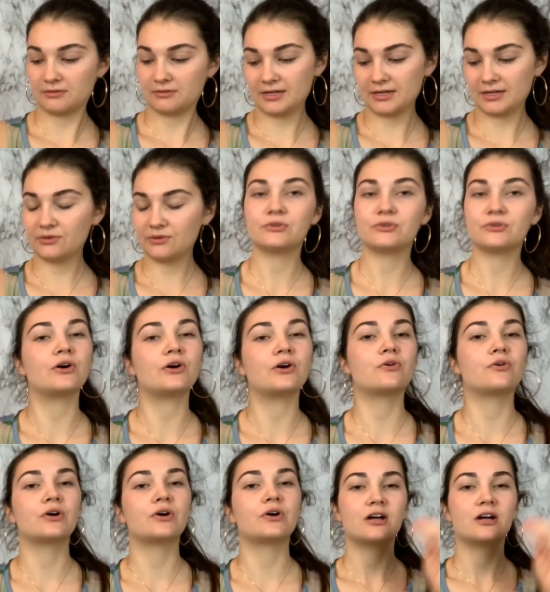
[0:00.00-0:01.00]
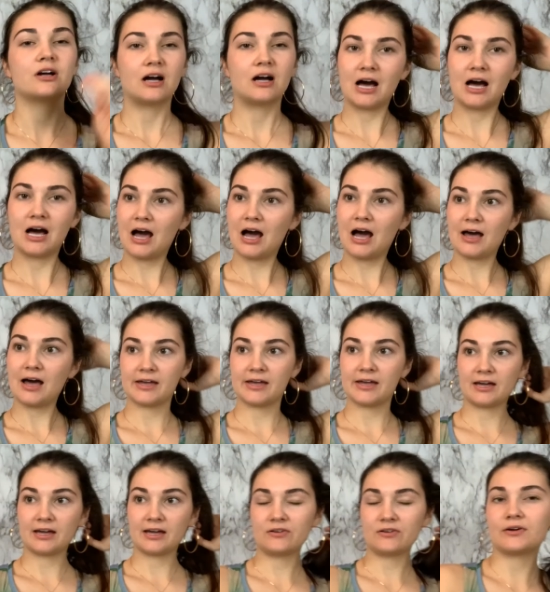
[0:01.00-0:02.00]
I don't know,
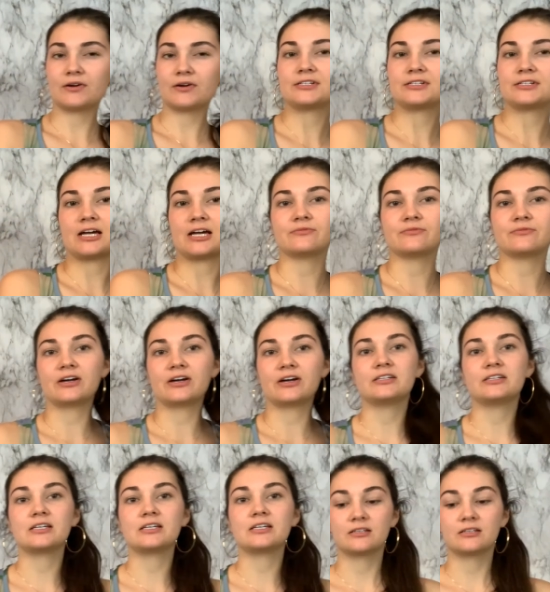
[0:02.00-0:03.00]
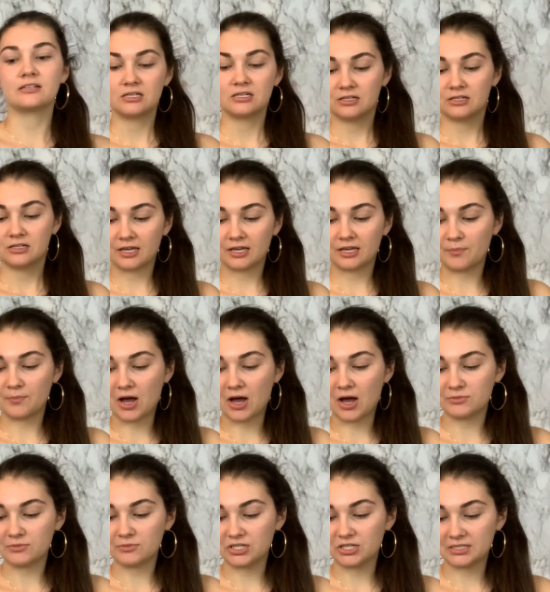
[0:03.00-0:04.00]
I have a hard time finding like
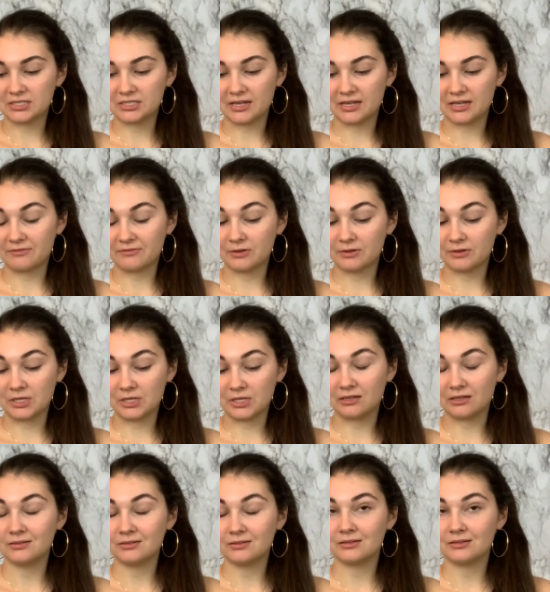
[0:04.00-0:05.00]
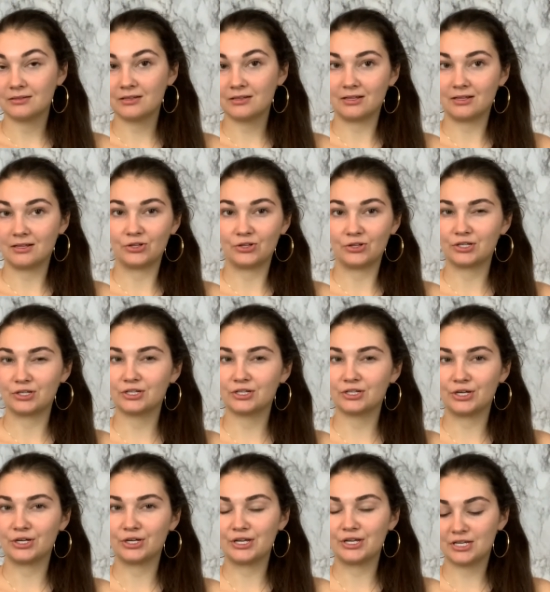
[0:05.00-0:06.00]
mom jeans that fit me and that look
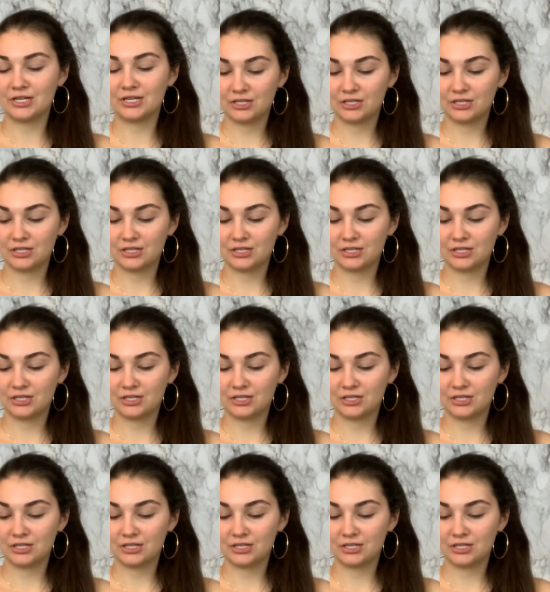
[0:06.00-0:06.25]
good,